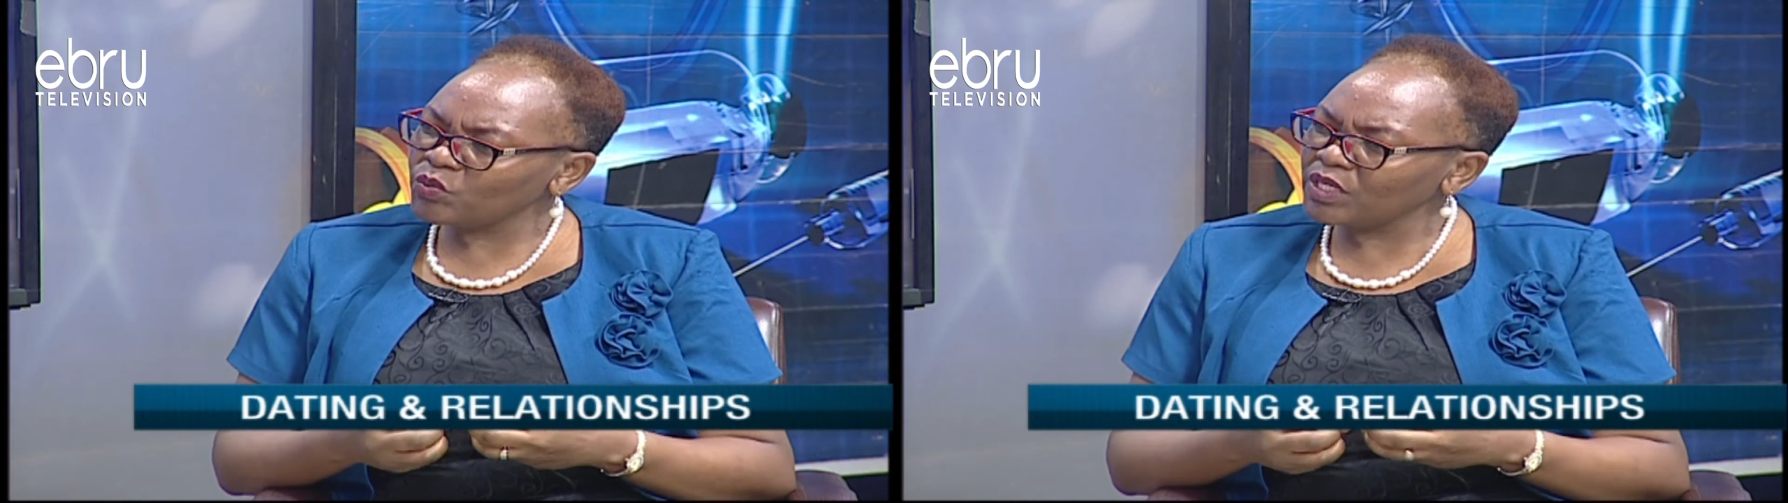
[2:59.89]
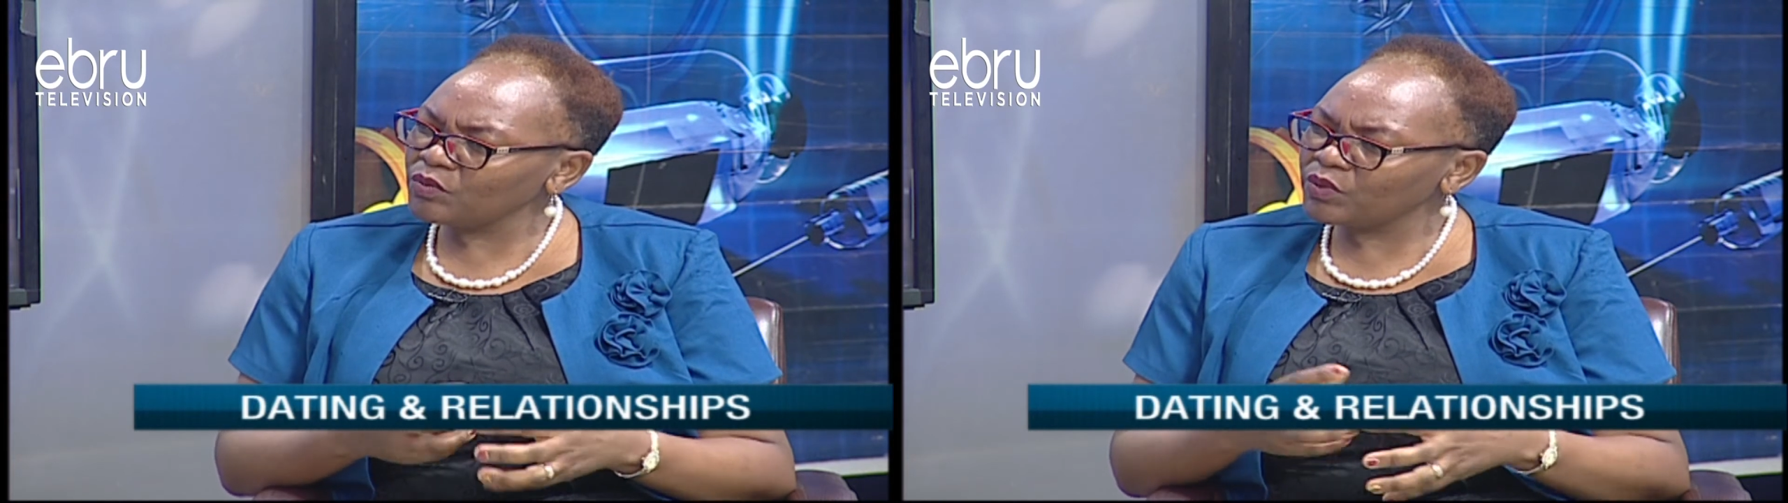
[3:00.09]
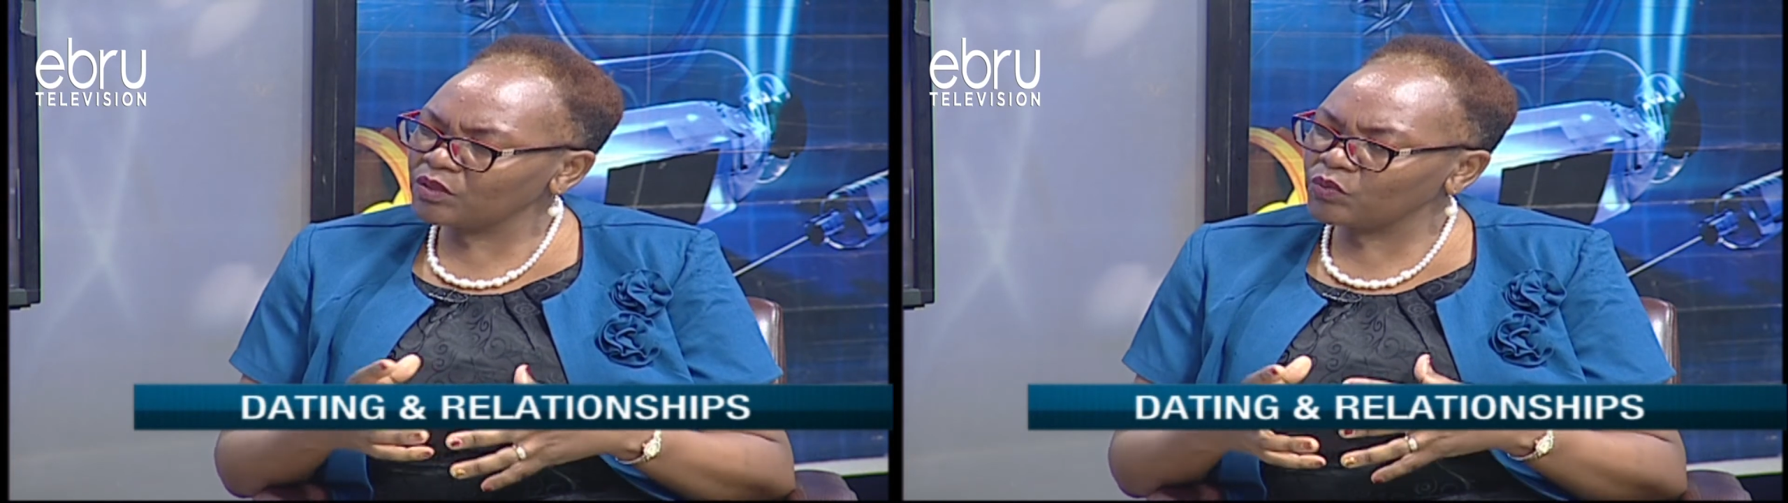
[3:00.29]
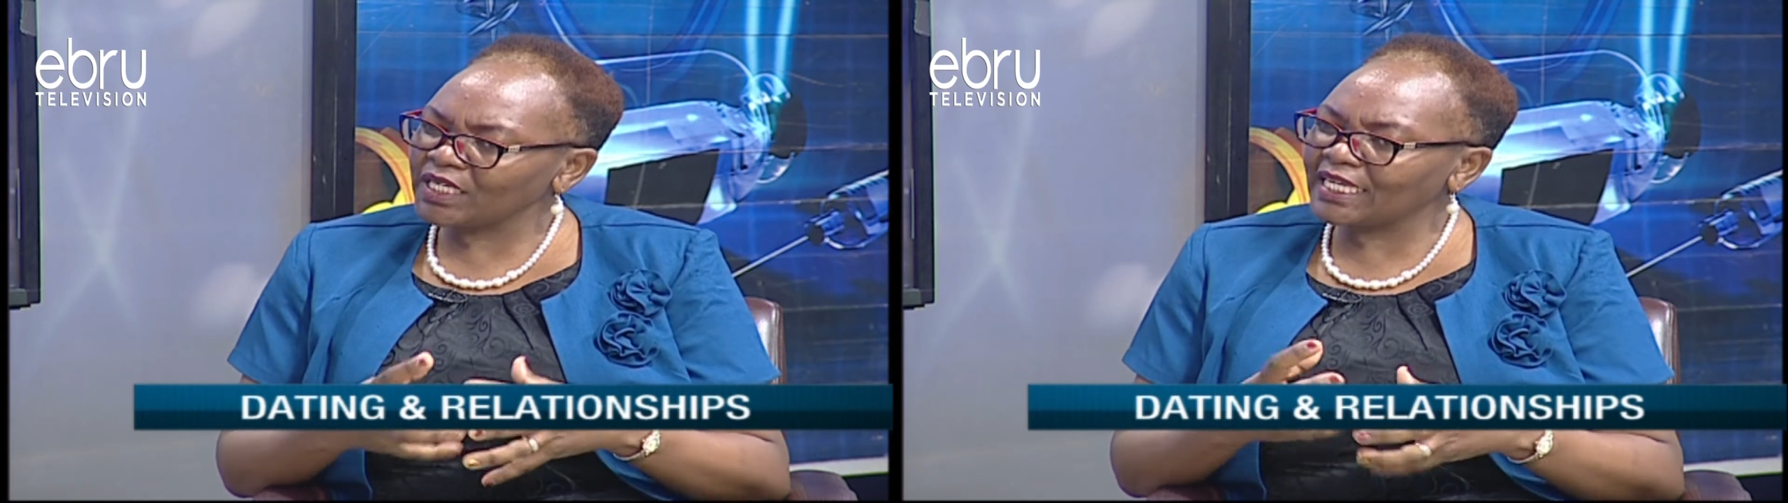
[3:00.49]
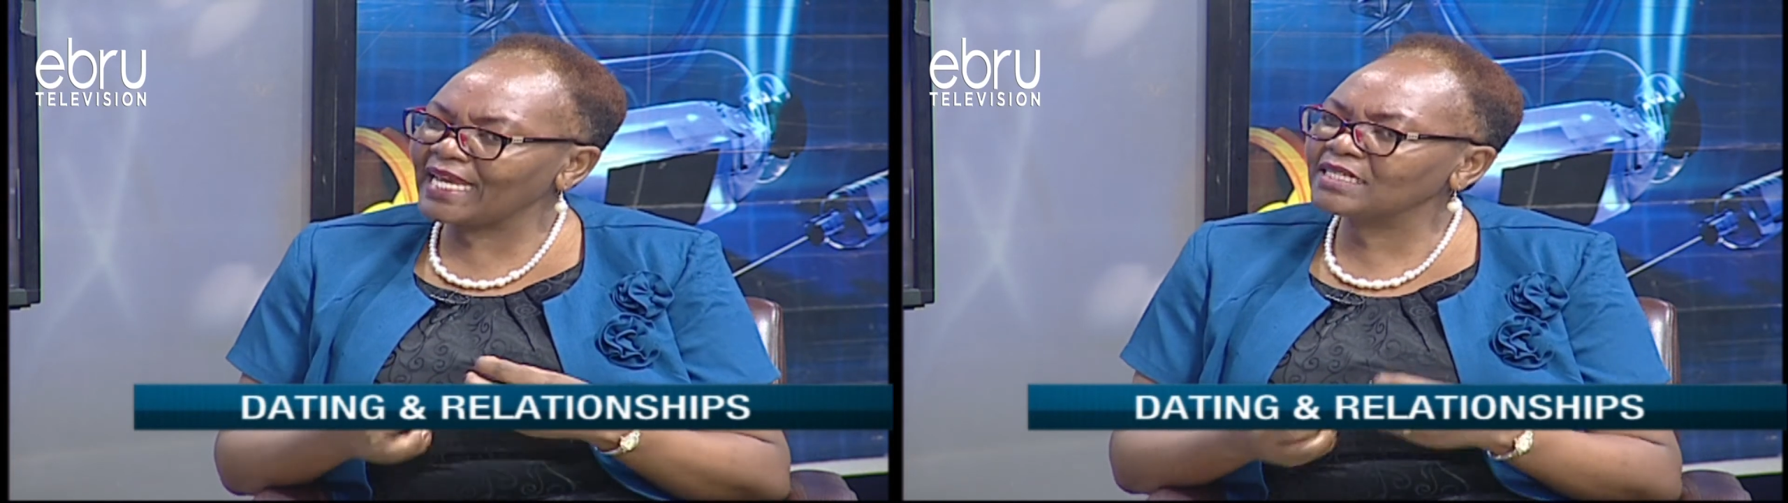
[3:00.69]

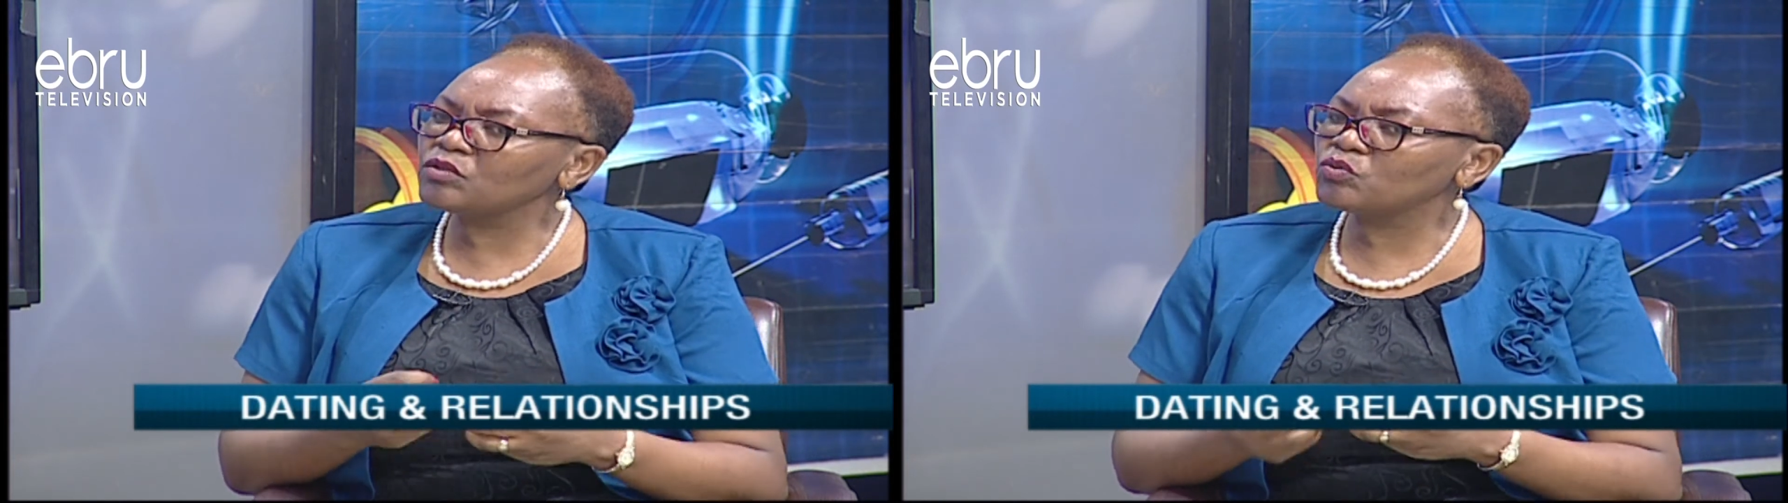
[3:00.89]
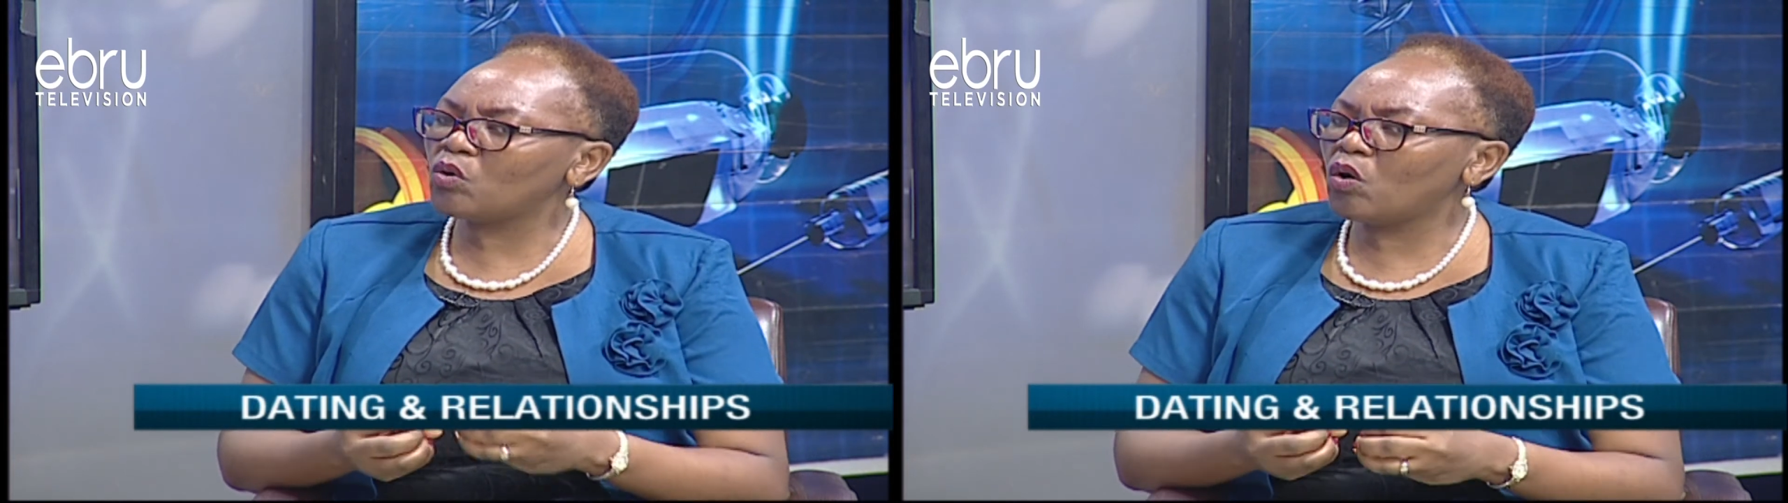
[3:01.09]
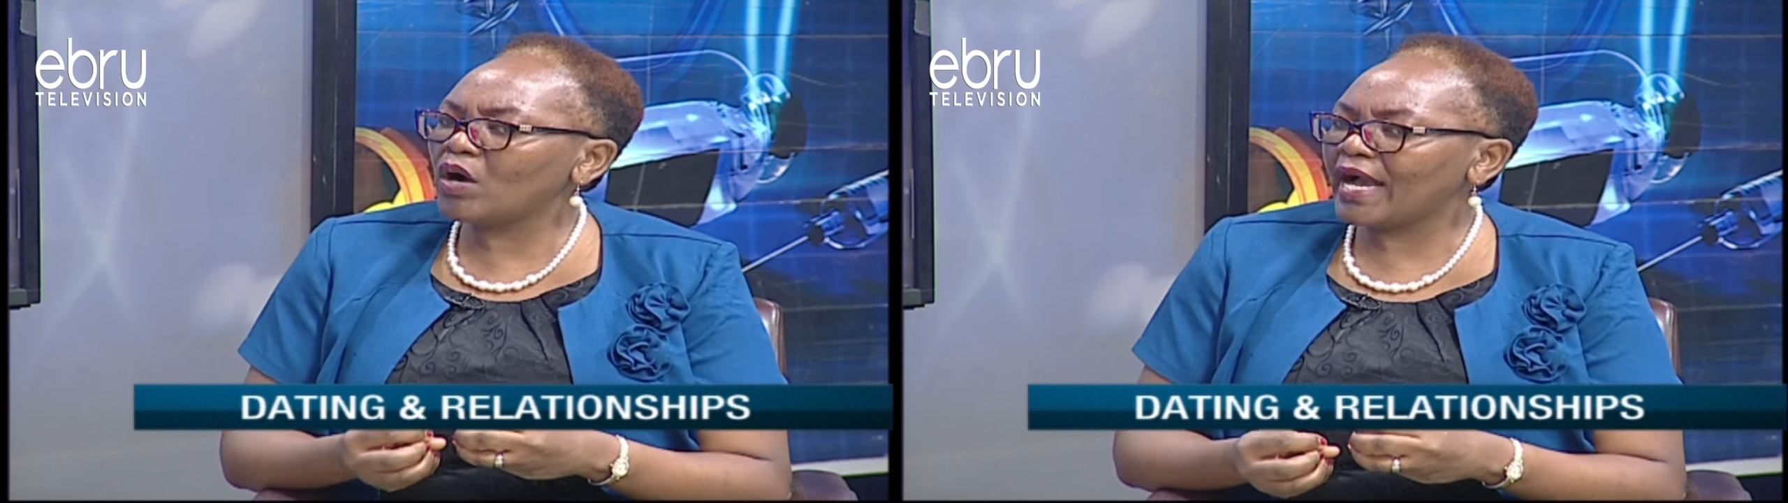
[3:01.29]
we get into all